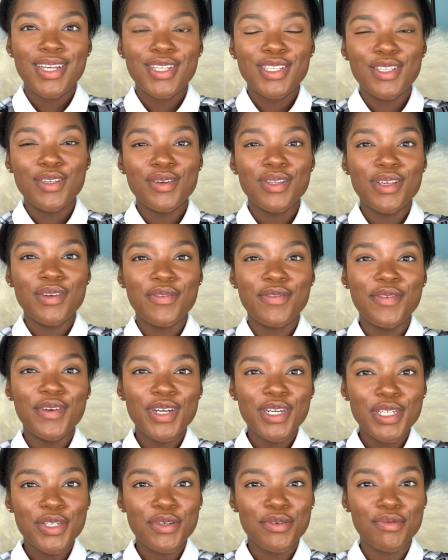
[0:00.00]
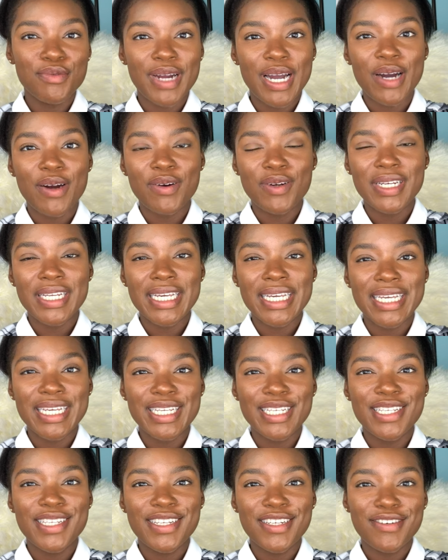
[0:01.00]
So the first route
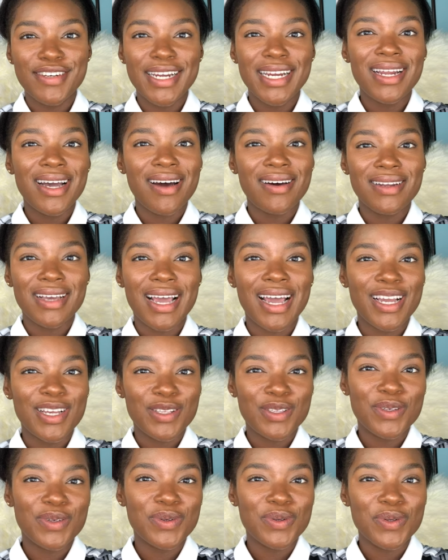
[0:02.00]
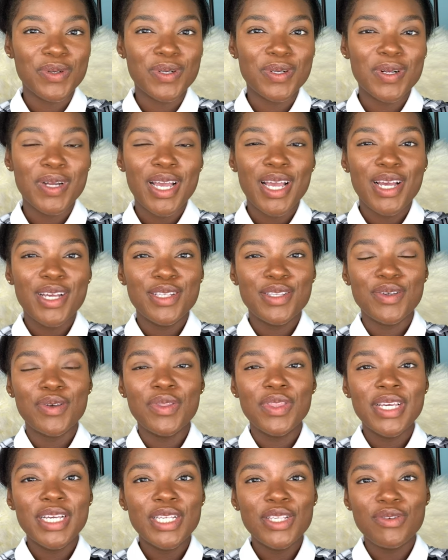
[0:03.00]
is straight out of high school. So
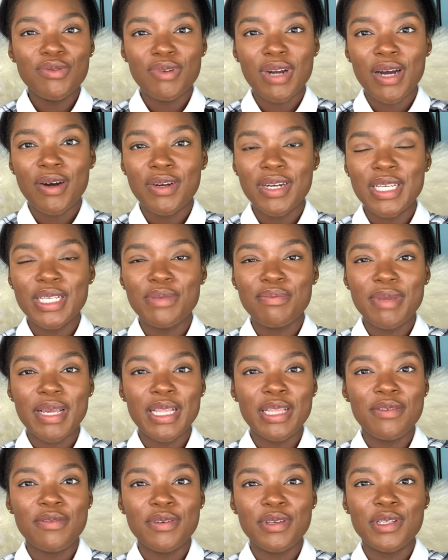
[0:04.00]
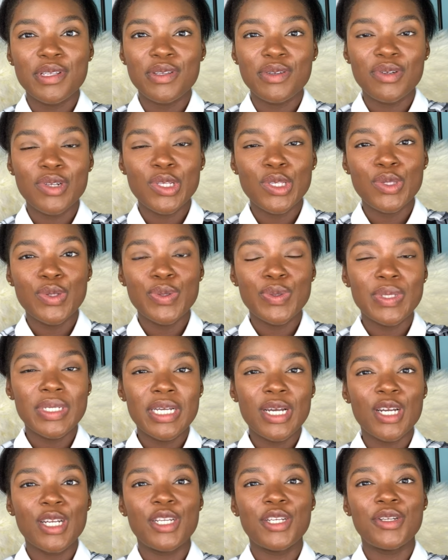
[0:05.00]
this route is mainly for students whose
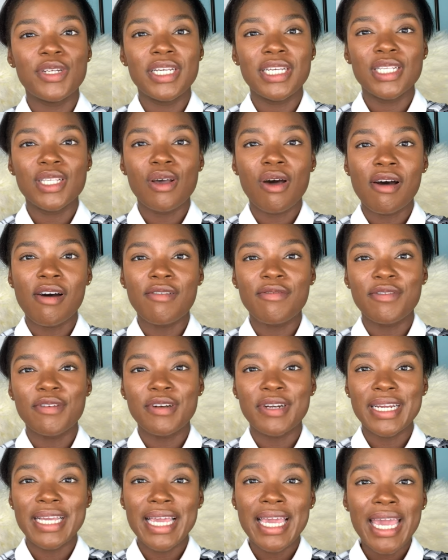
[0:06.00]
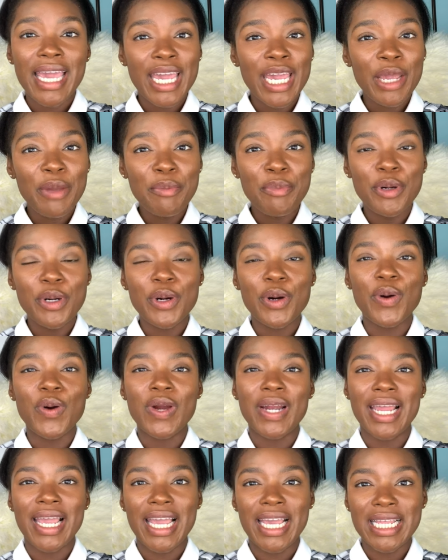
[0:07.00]
countries offer CAPE
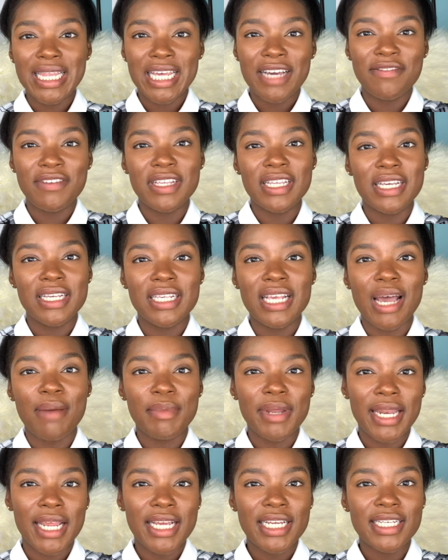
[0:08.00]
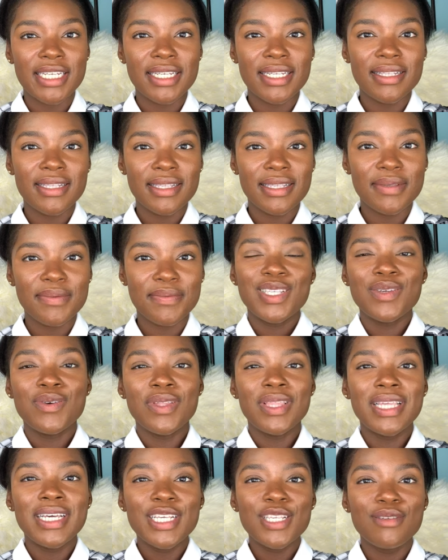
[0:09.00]
or A-level examinations. So
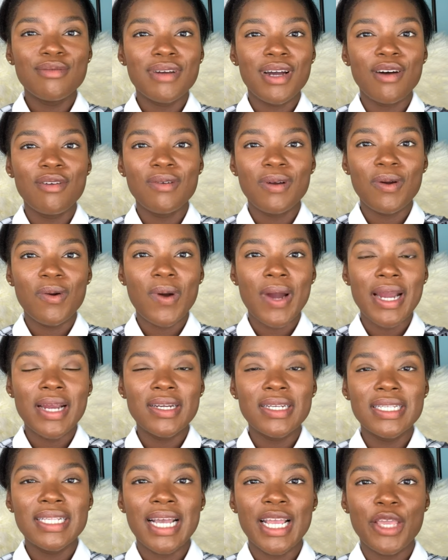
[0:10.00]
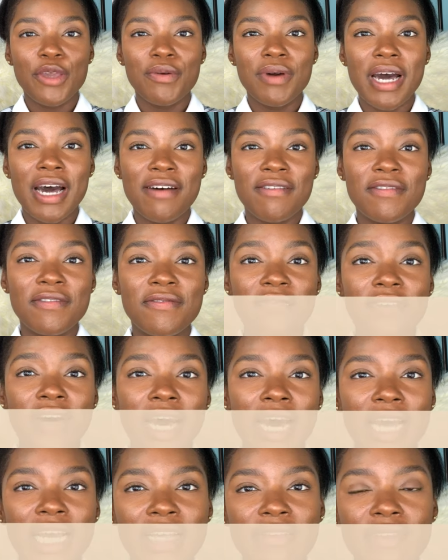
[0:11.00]
this route requires that you have
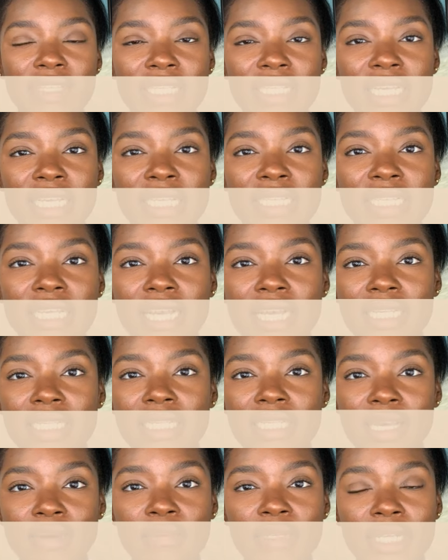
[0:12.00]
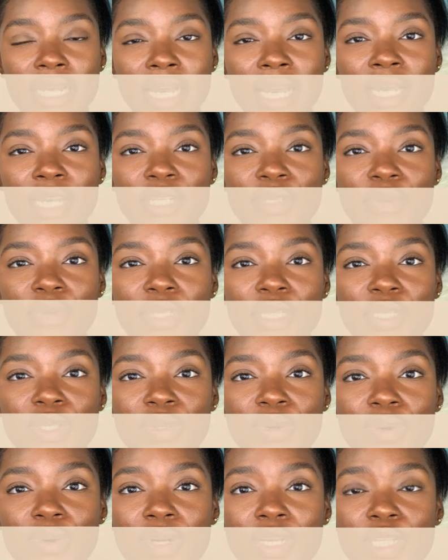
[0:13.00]
5 CSEC subjects with
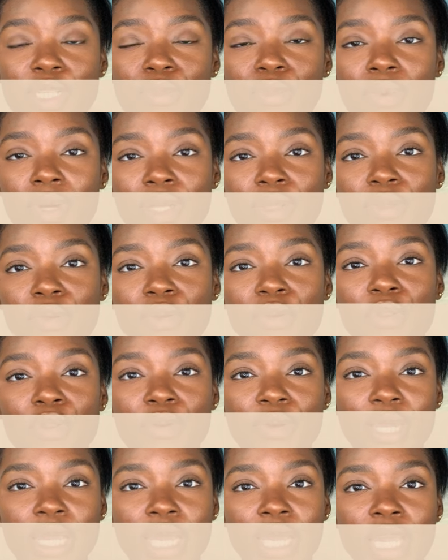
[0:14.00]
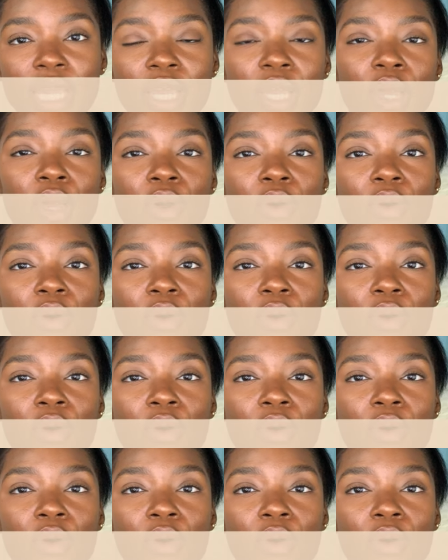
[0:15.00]
scores 1 through 3